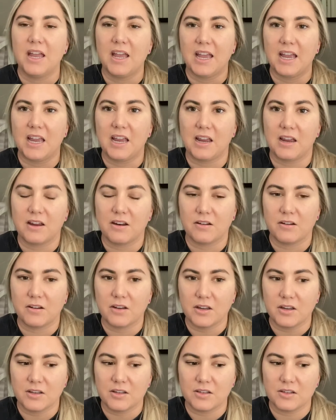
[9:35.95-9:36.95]
and
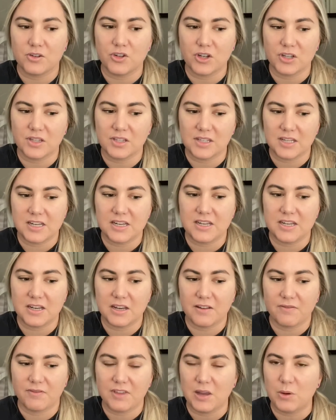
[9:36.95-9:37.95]
just see
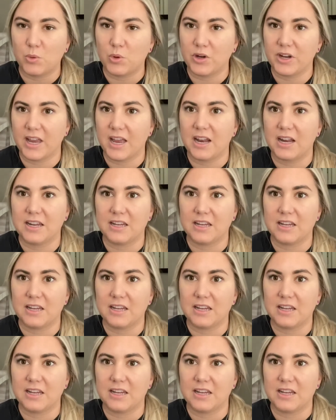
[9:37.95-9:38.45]
if they will get